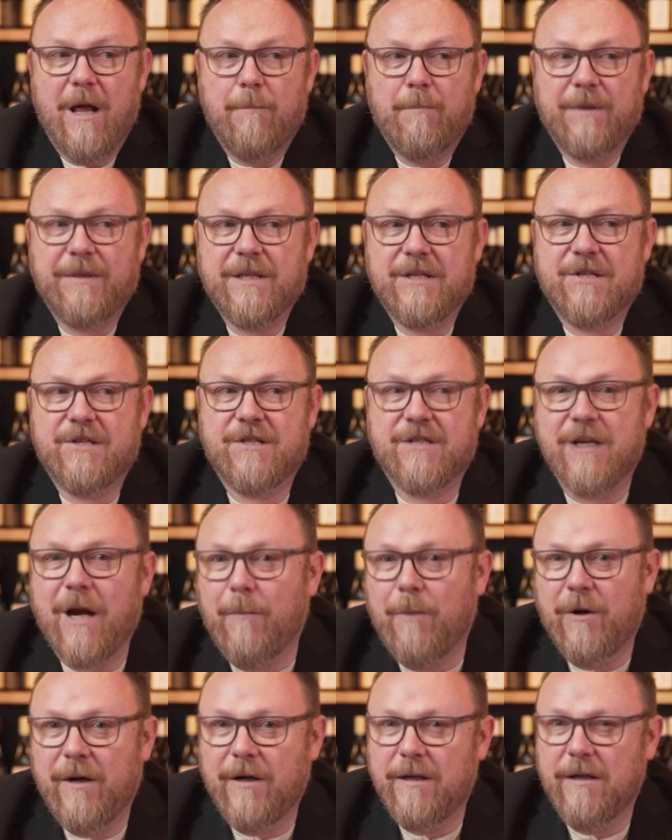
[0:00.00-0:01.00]
But the
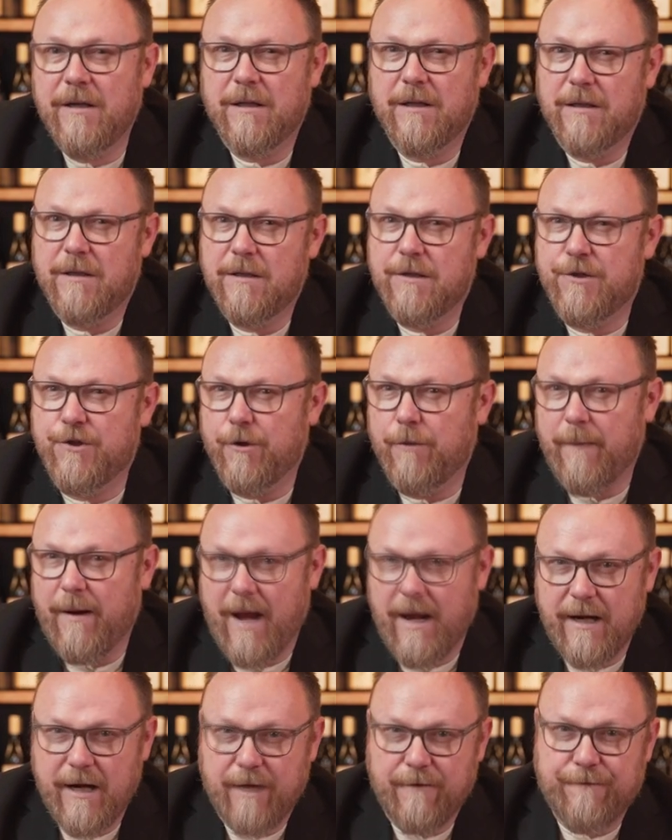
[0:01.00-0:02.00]
stubborn
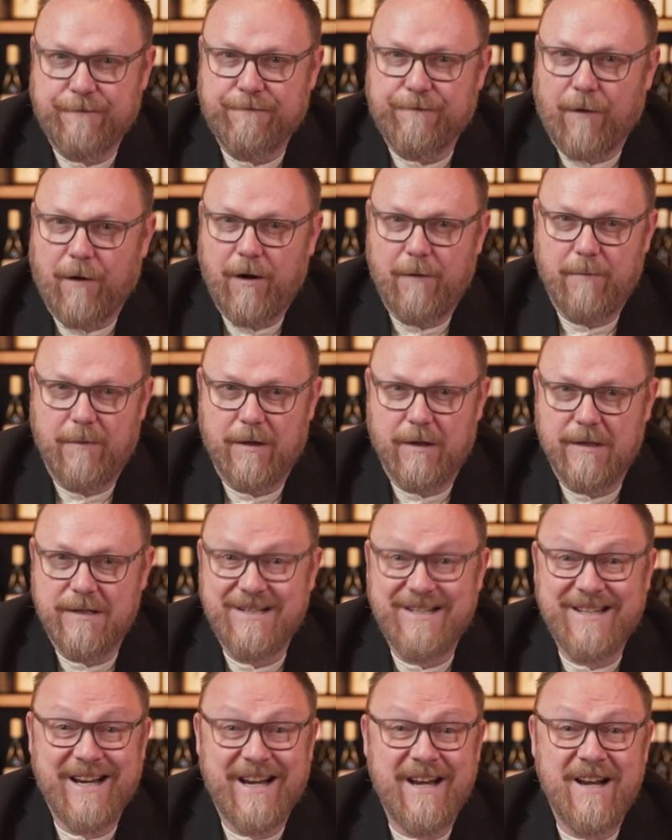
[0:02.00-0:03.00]
Germanic
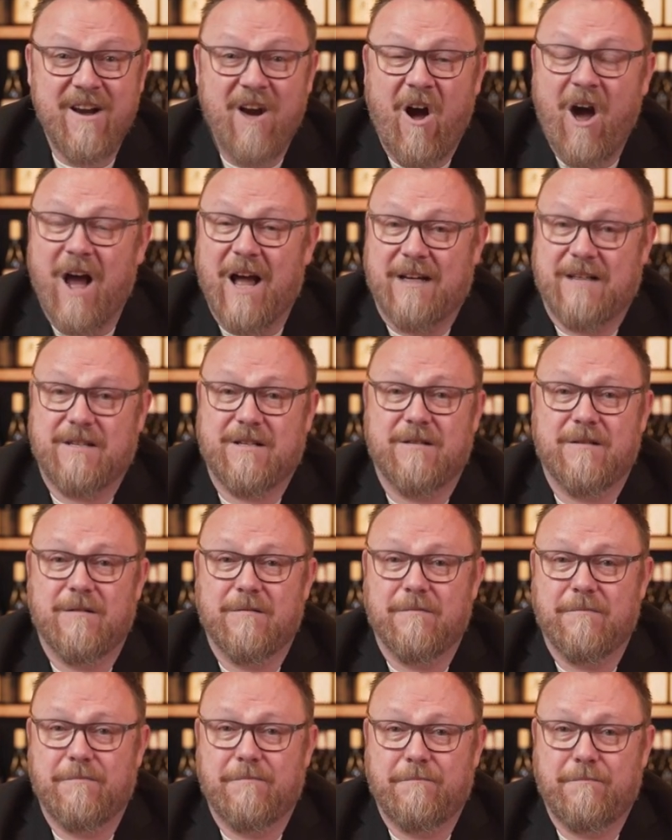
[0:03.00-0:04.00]
farmers did not
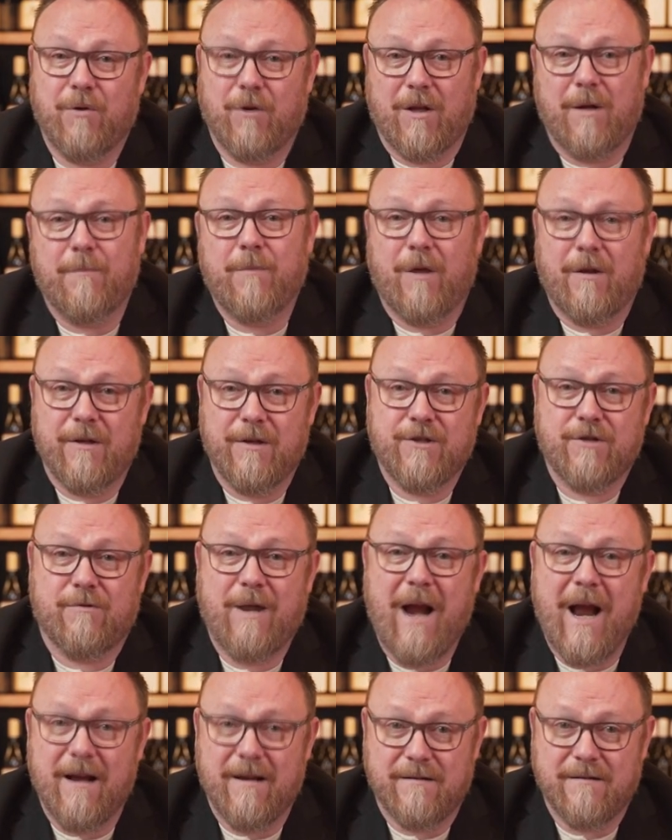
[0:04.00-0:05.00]
pull up all the
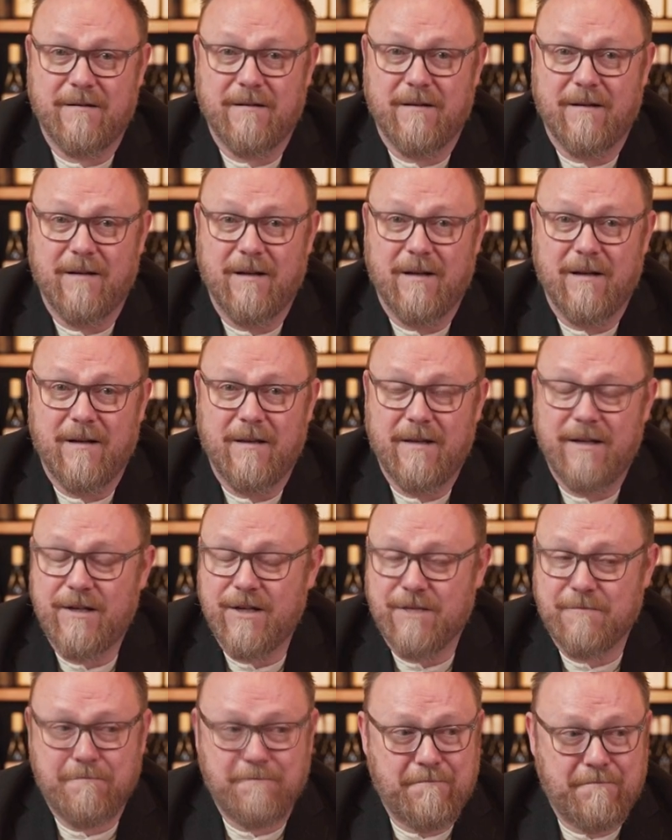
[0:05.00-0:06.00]
Shiraz. They
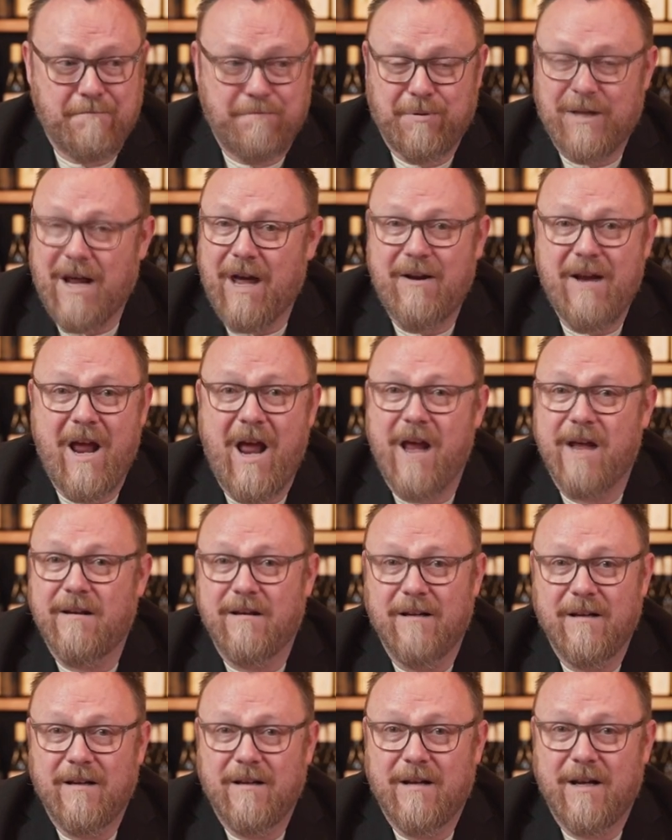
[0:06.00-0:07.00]
just plowed ahead
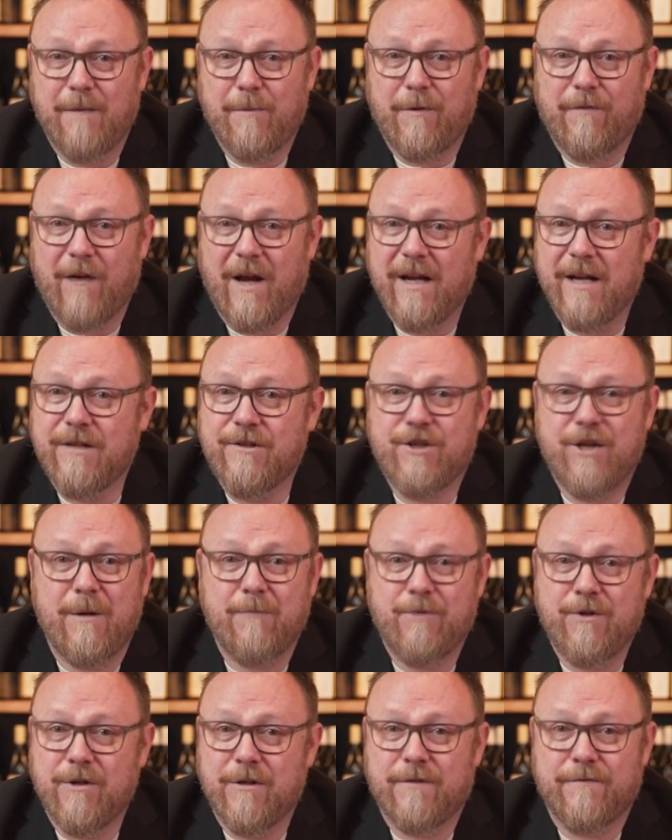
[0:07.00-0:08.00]
and provided
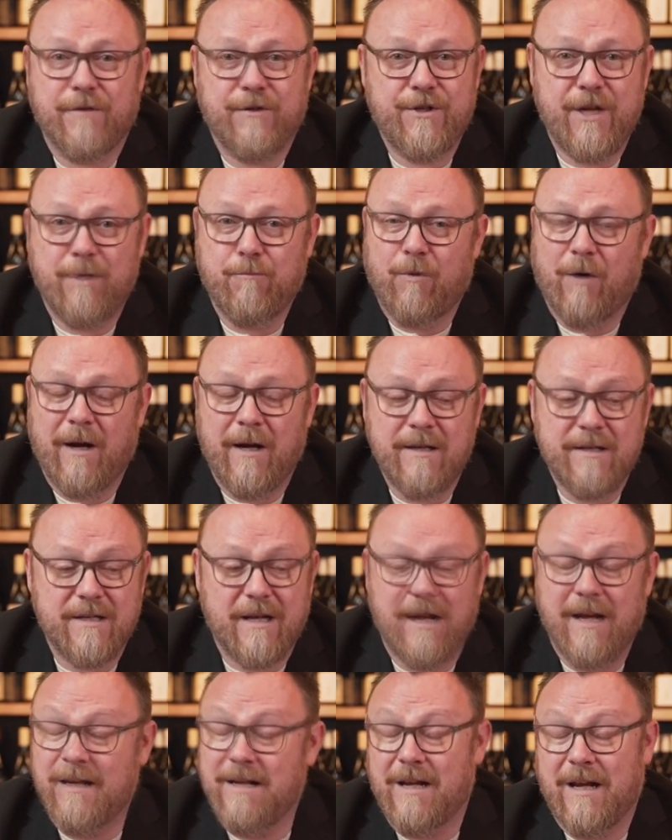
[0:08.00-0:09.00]
cheap juice for cheap wines
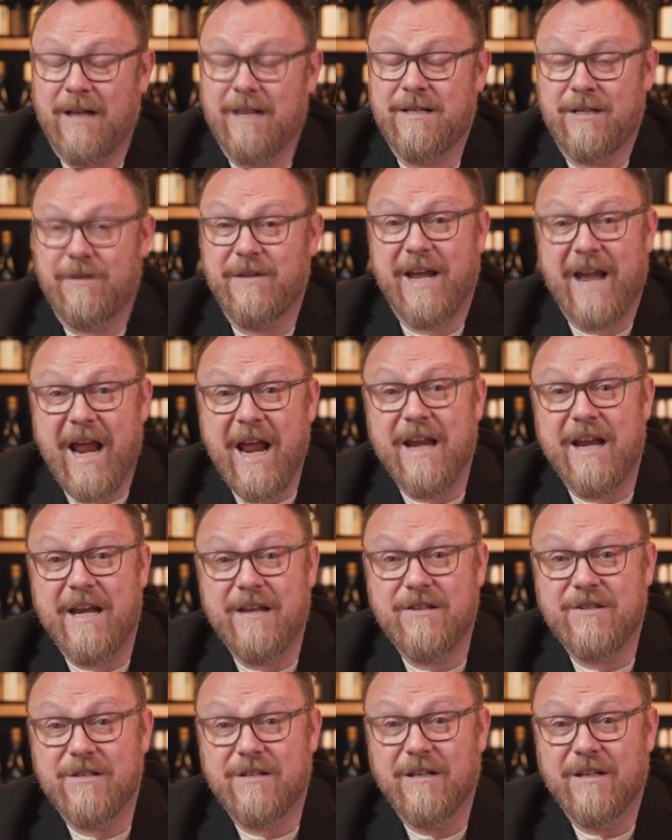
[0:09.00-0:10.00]
and, until the
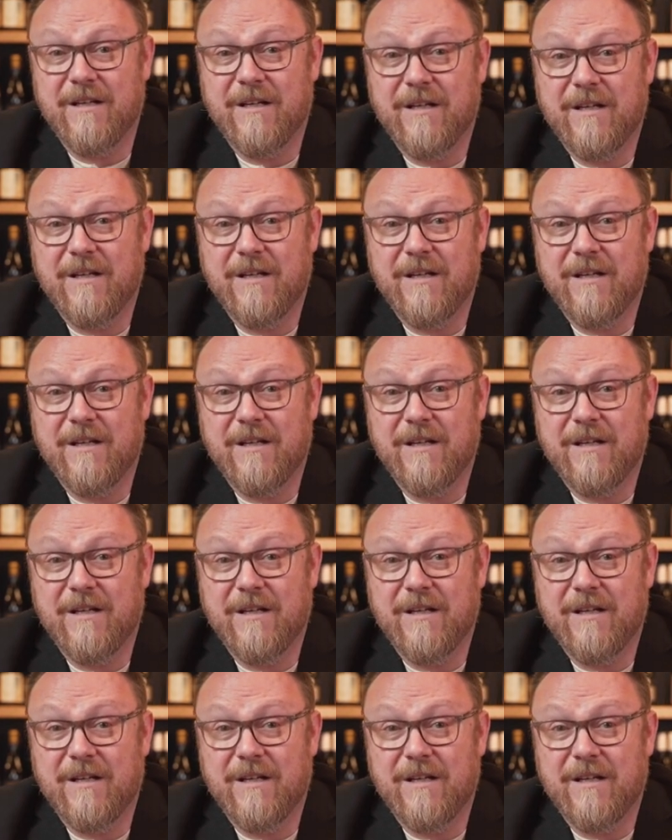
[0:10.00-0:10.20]
80s,